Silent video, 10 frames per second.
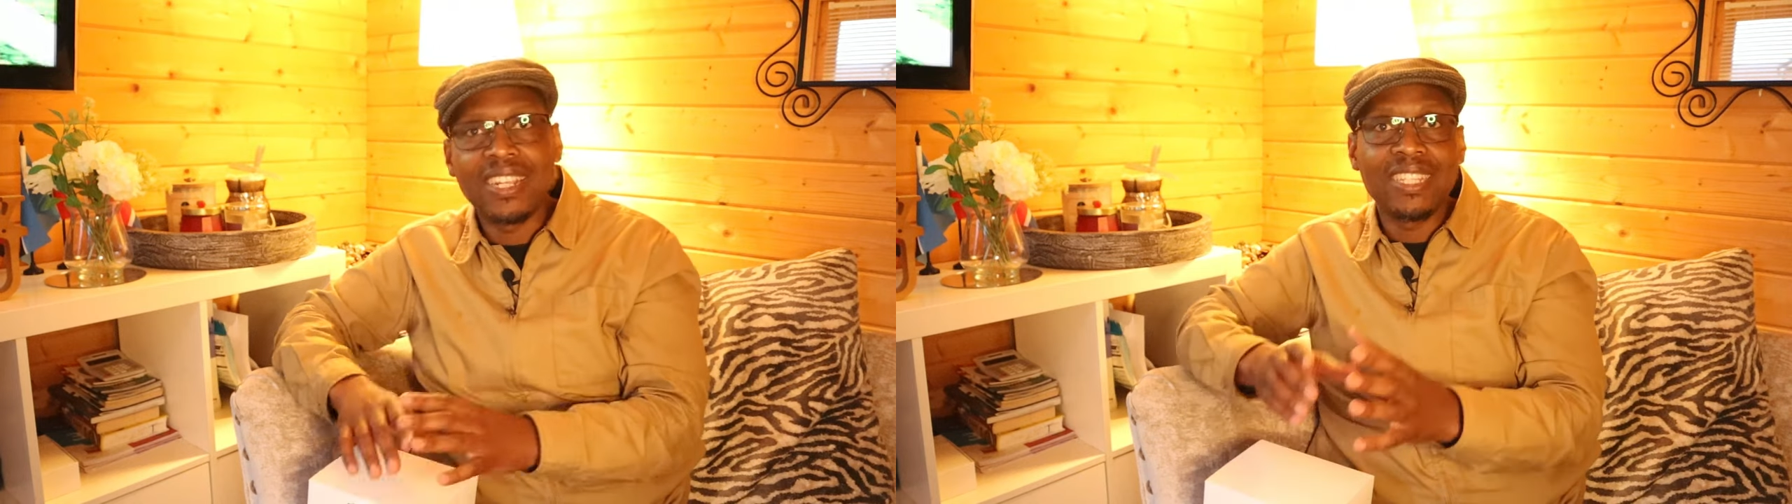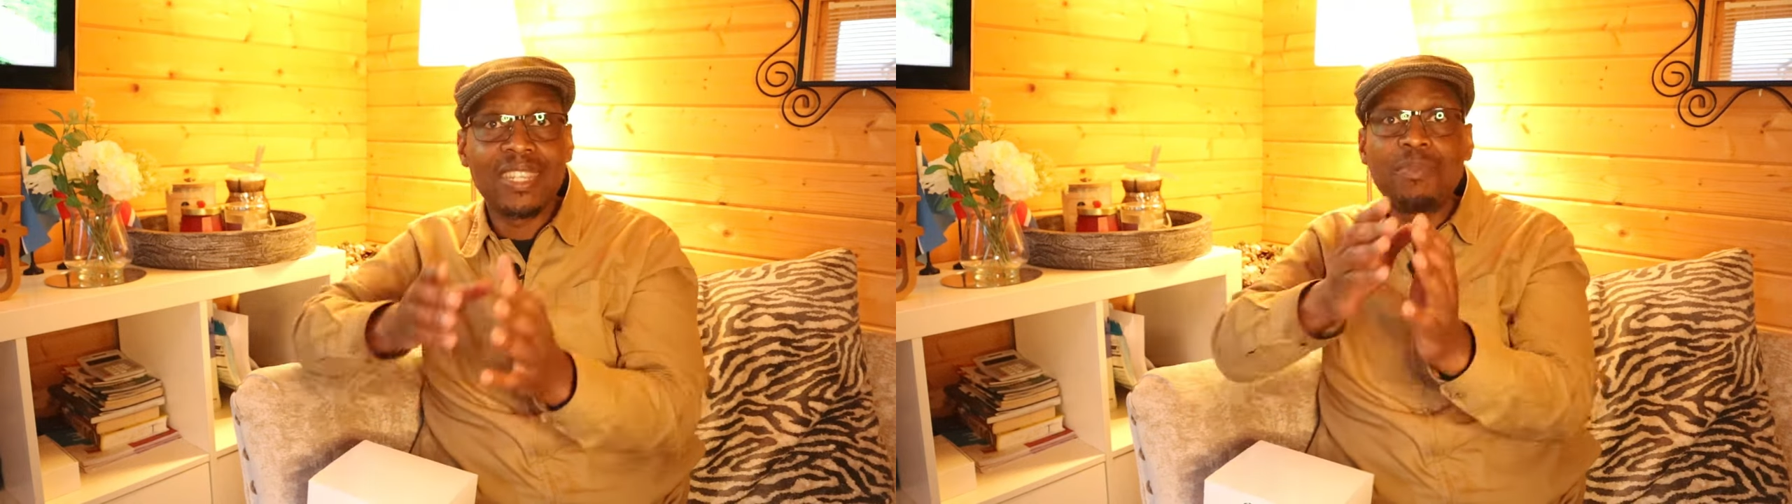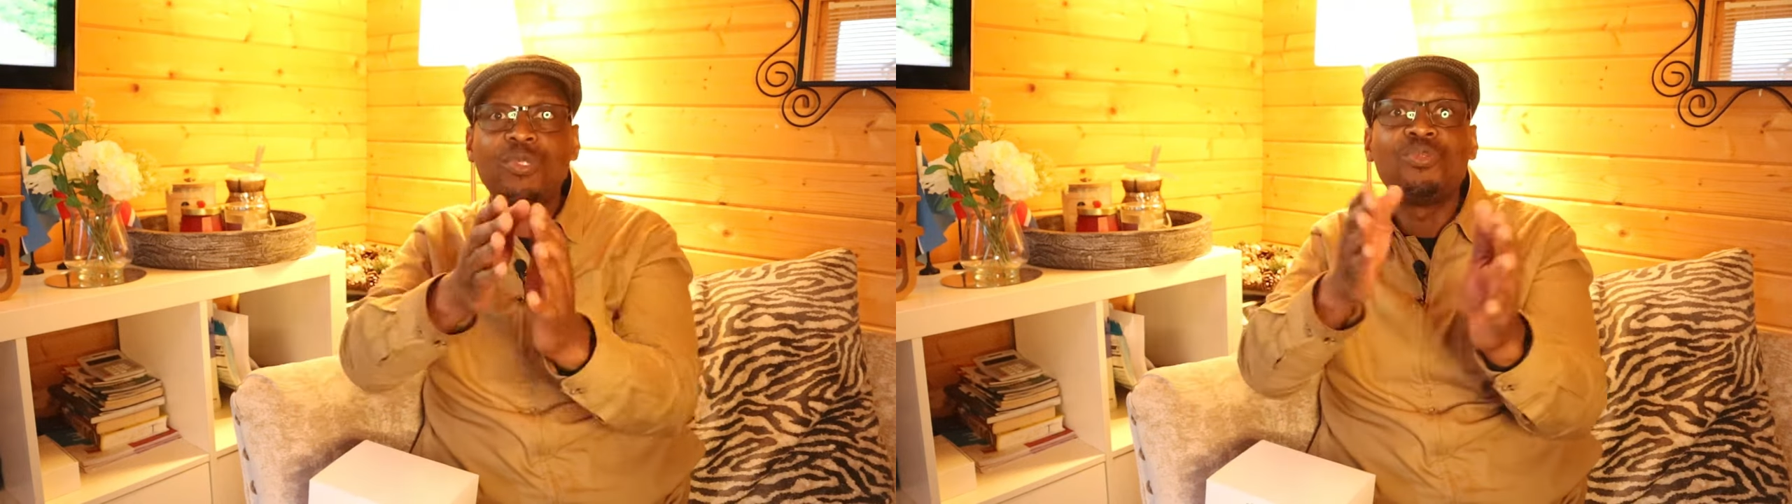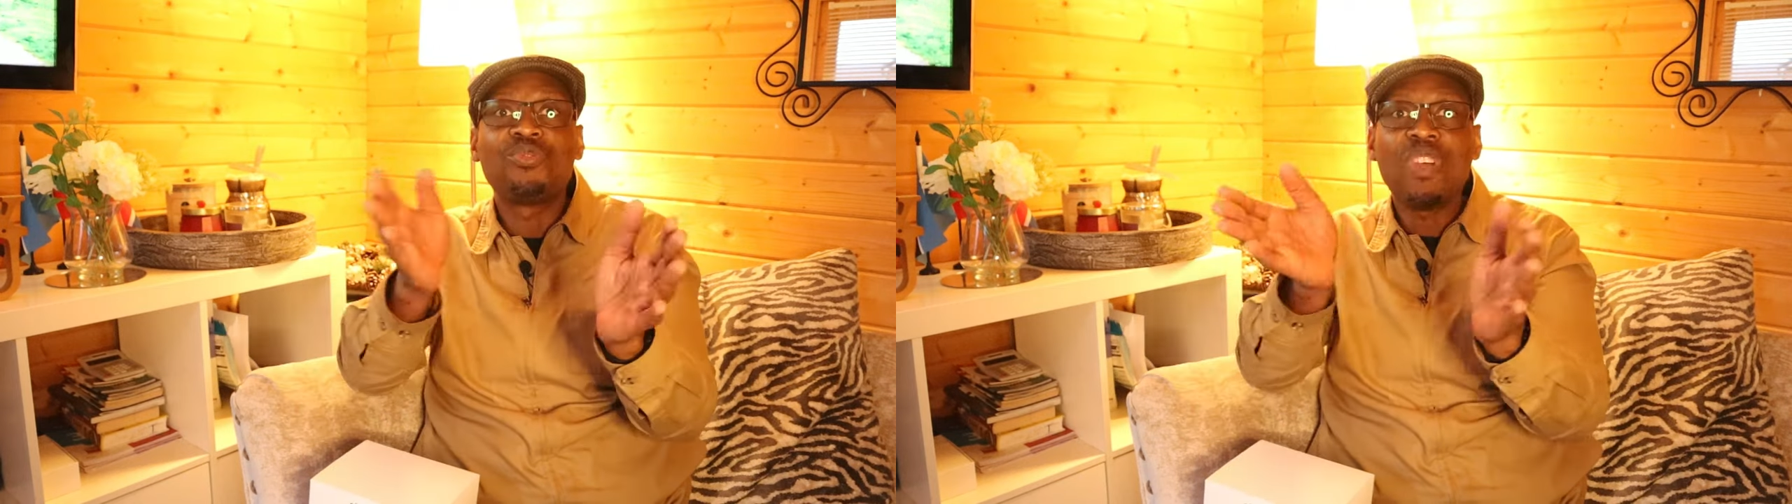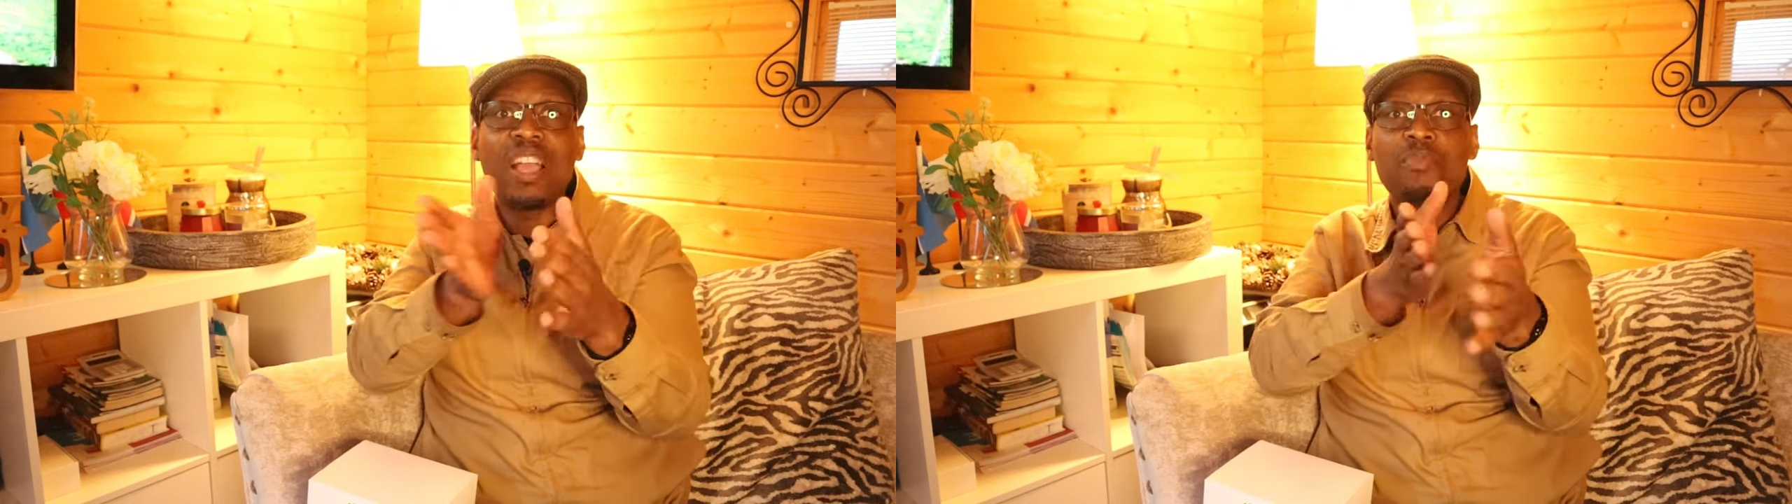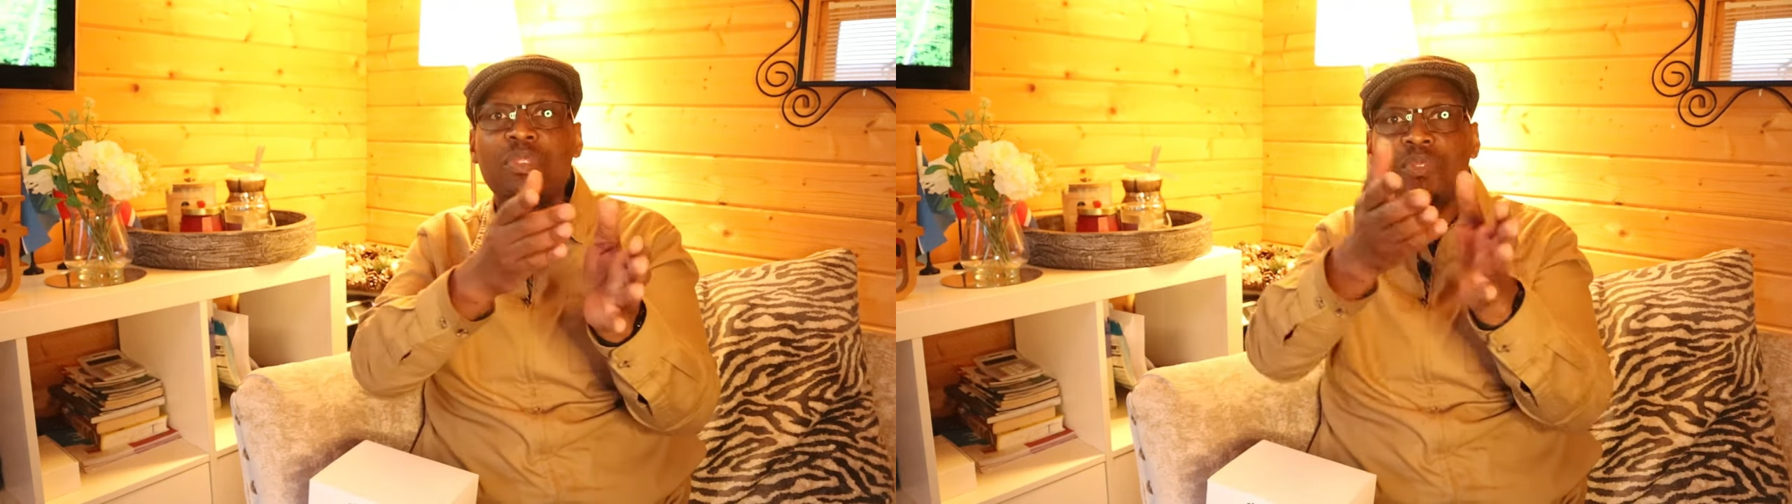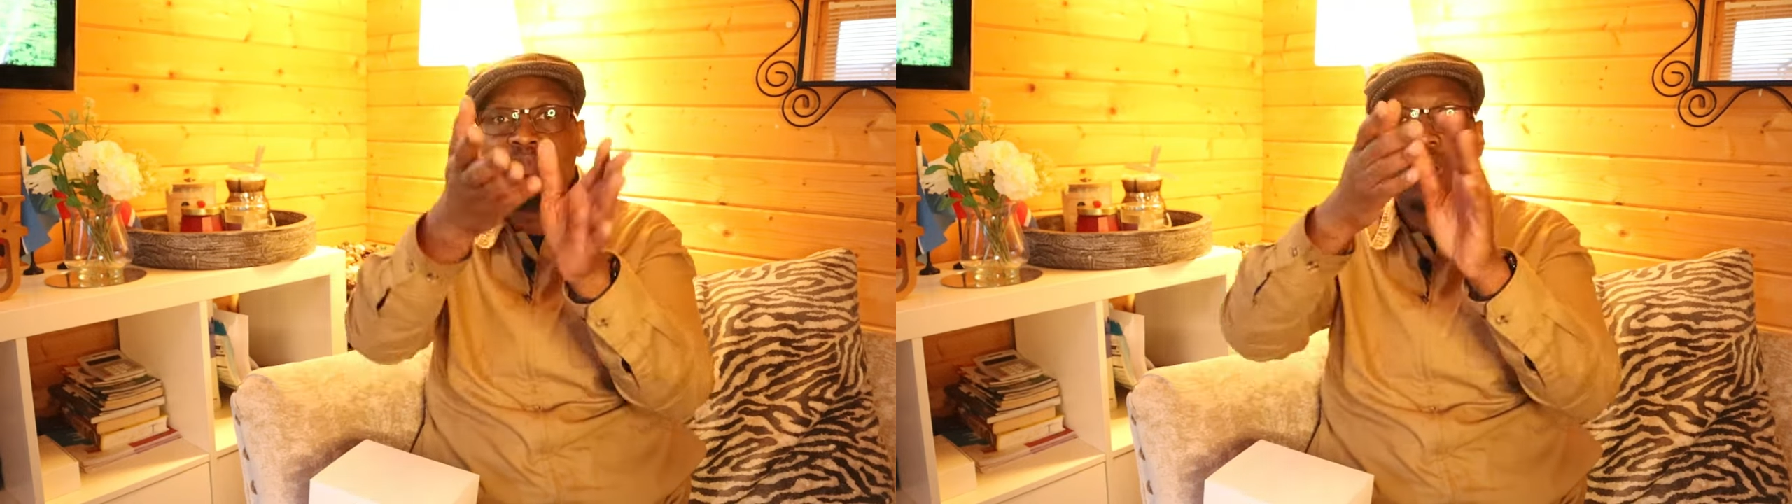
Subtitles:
is able to track me with